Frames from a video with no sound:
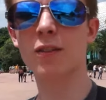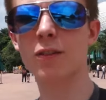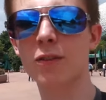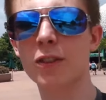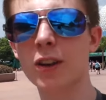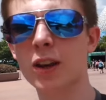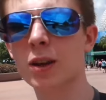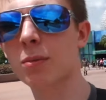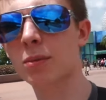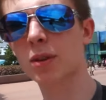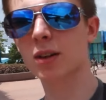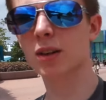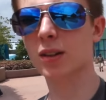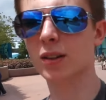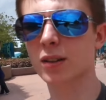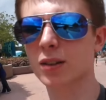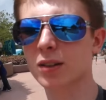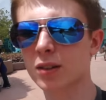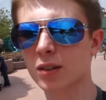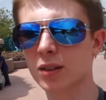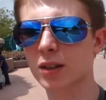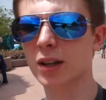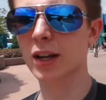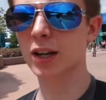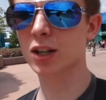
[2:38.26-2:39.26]
Figment.
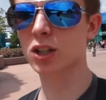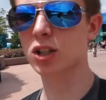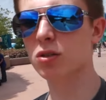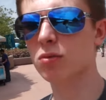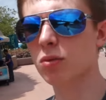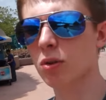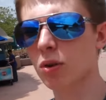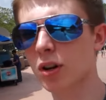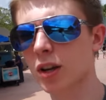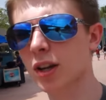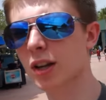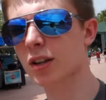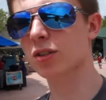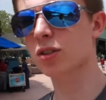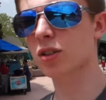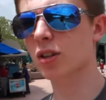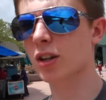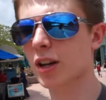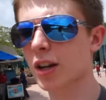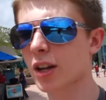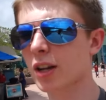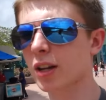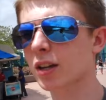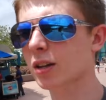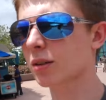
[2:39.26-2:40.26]
Actually rode it
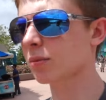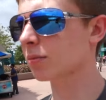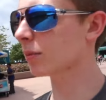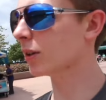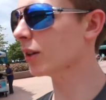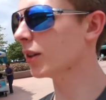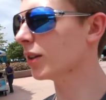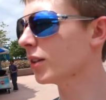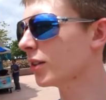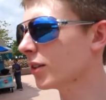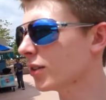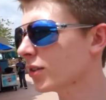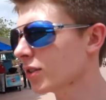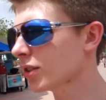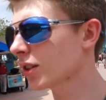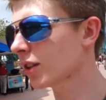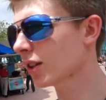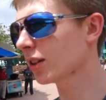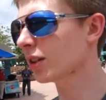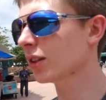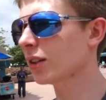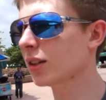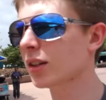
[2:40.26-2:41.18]
yesterday, but uh,